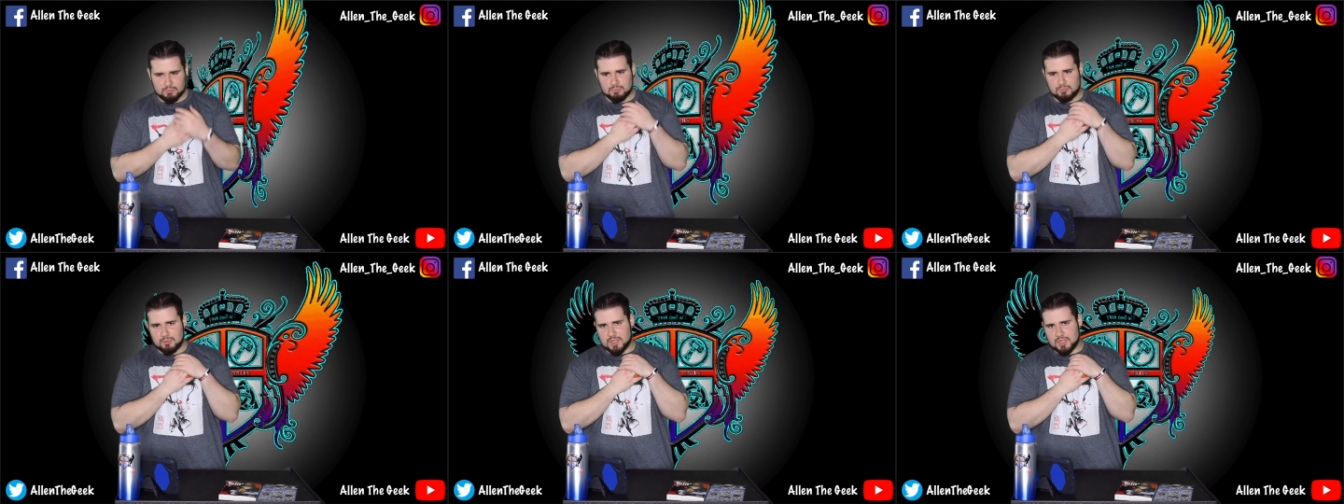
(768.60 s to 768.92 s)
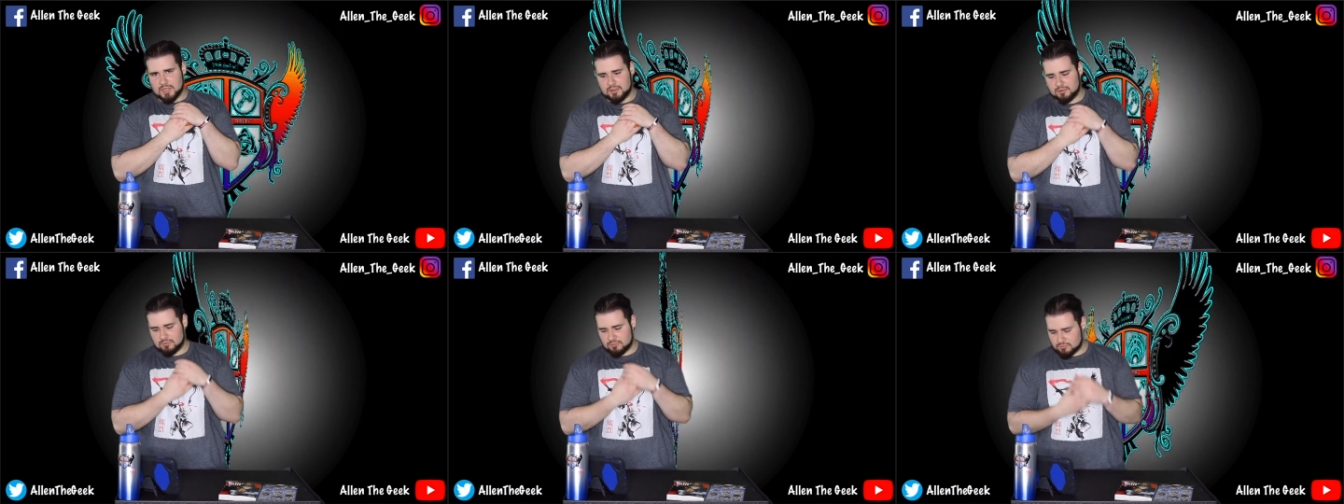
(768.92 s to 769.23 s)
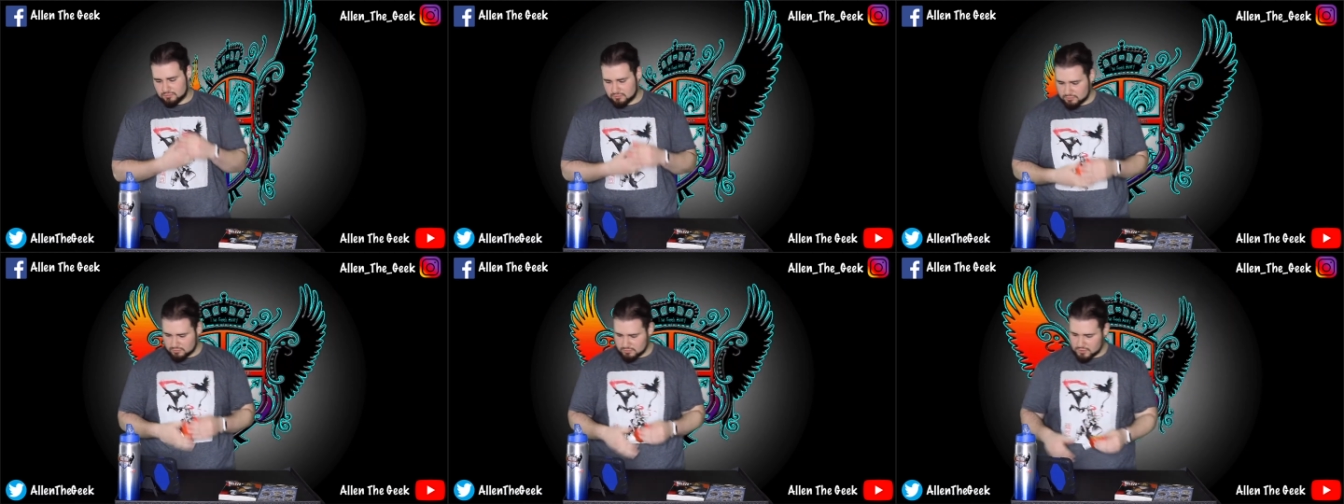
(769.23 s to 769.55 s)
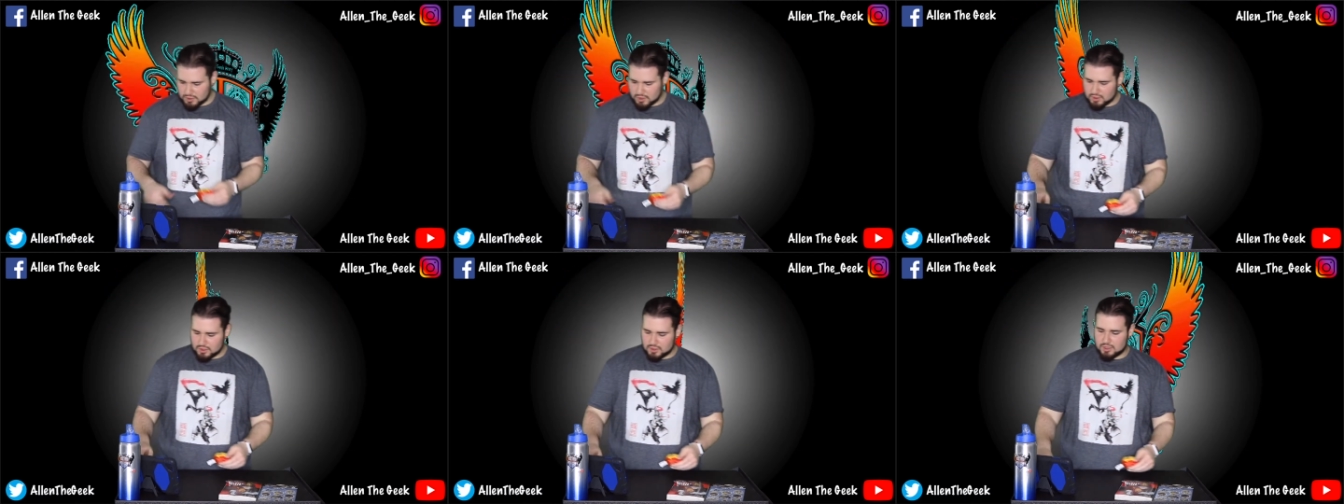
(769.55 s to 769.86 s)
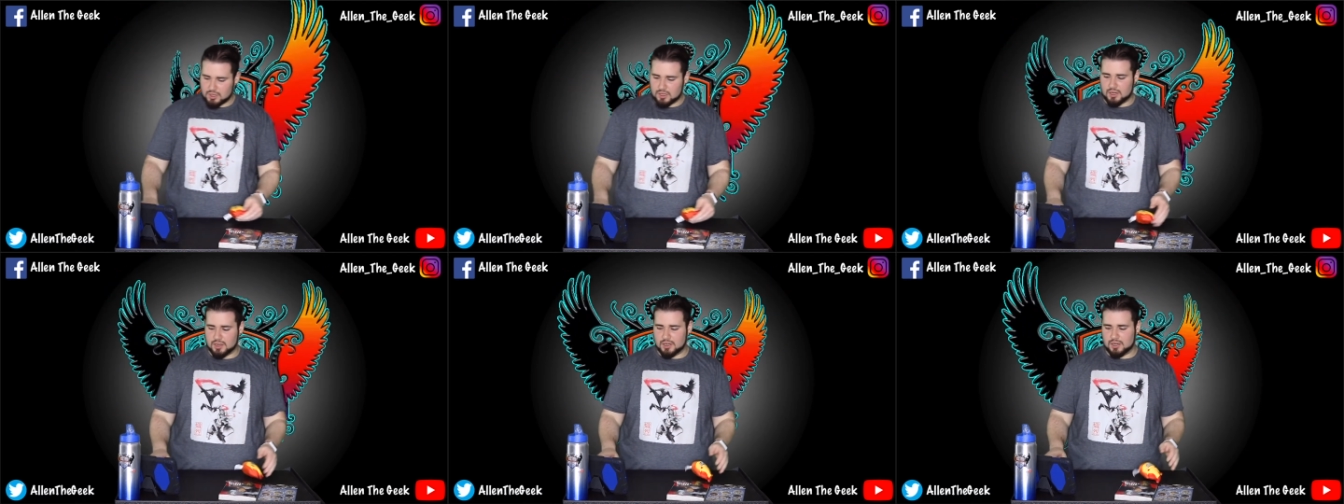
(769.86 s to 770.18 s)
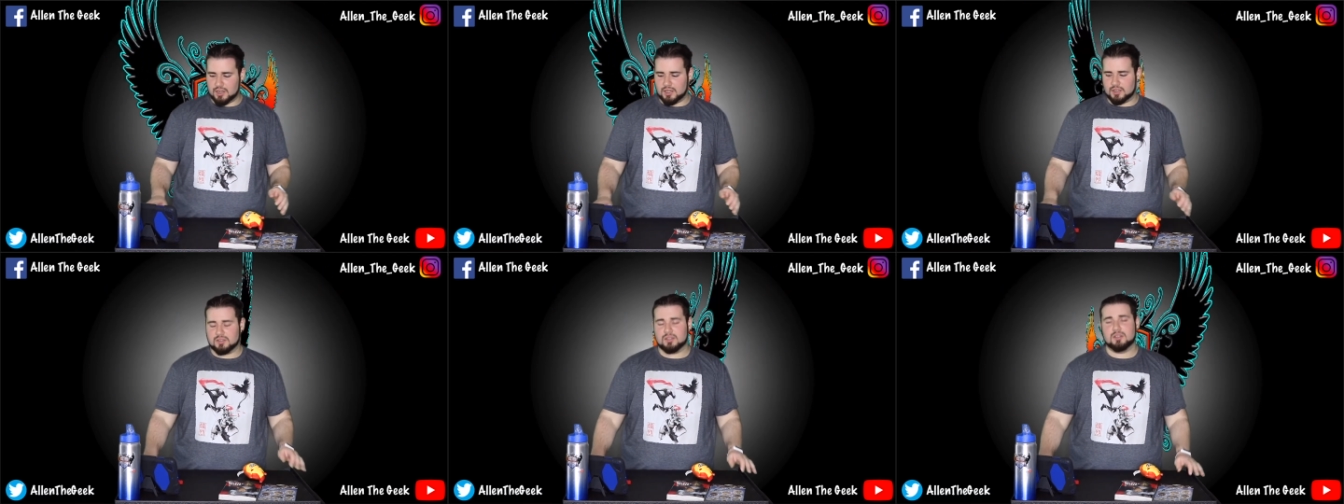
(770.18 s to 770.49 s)
Mine. Alright,
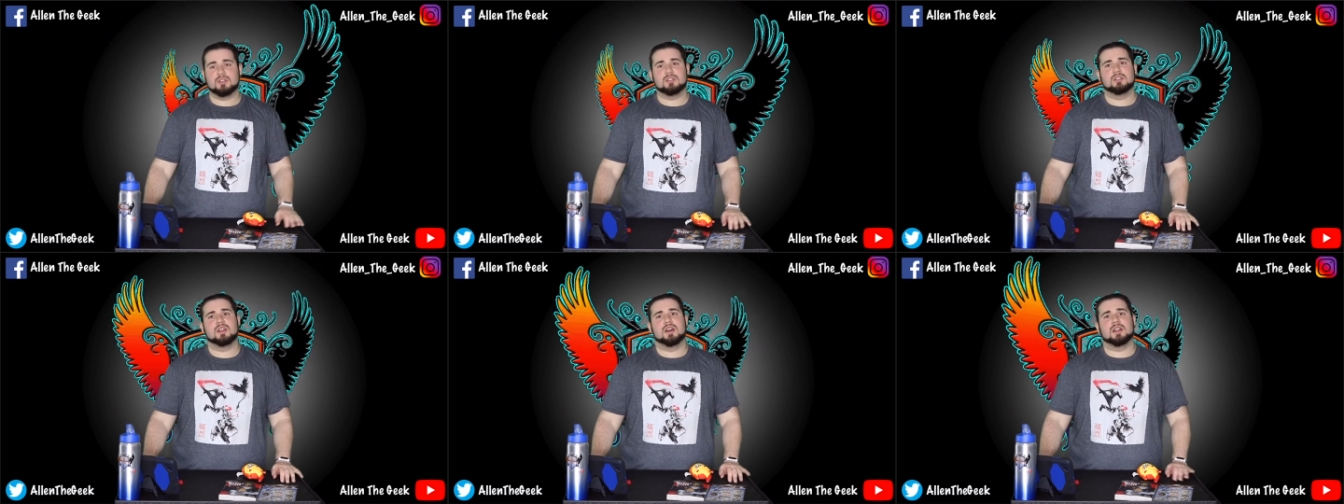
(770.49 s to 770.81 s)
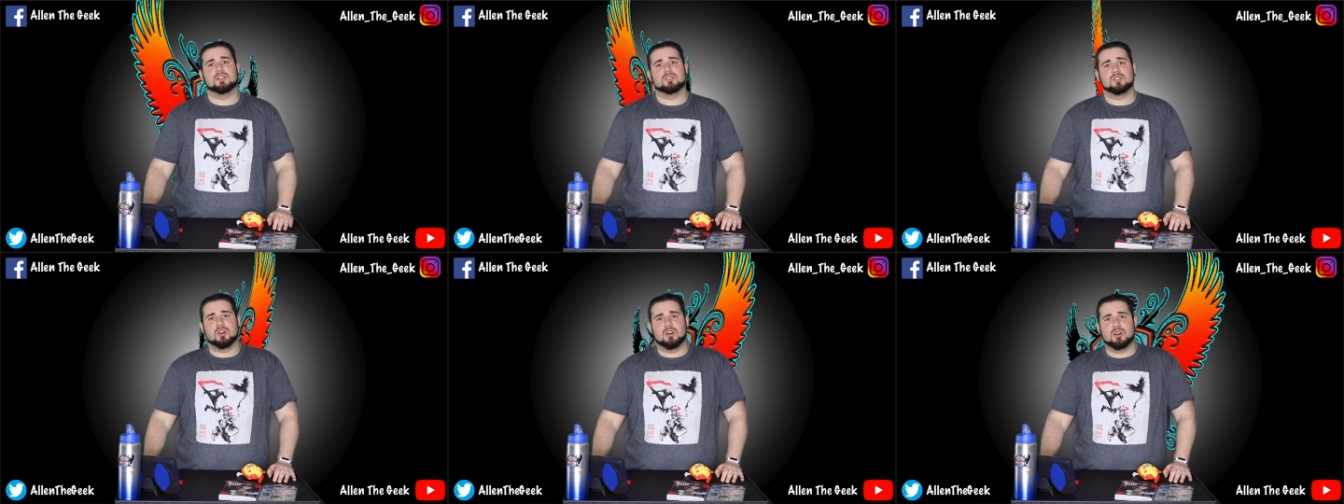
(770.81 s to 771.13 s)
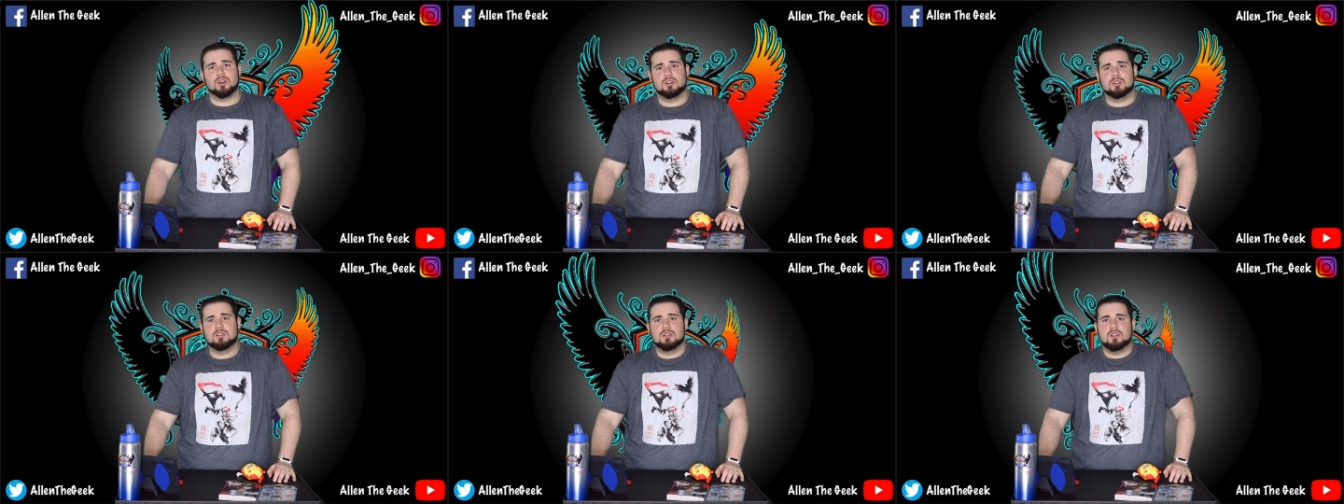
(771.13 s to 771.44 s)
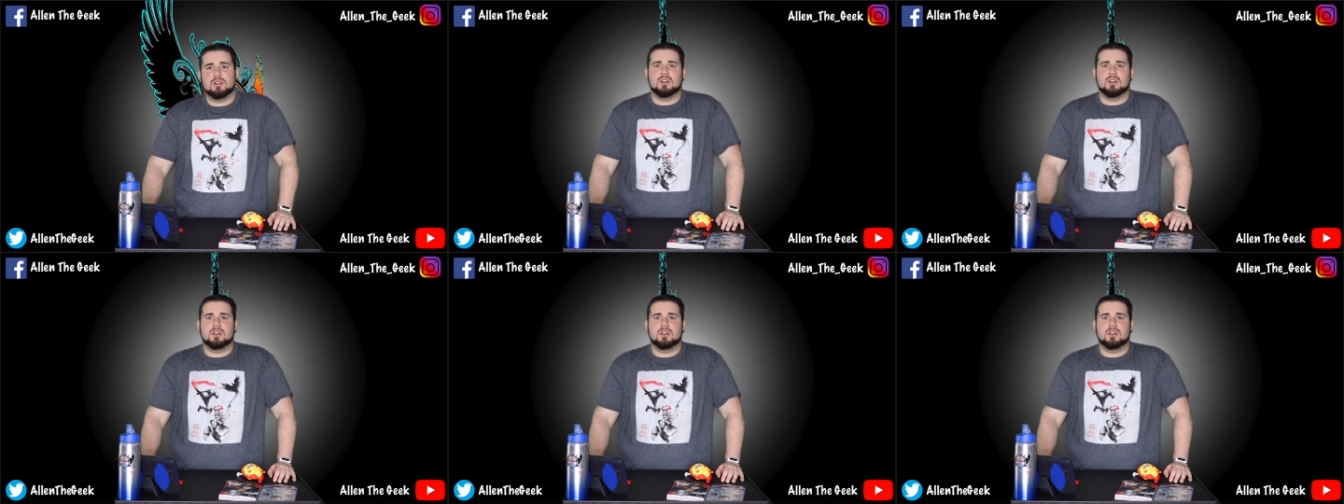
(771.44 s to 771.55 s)
guys. That is all.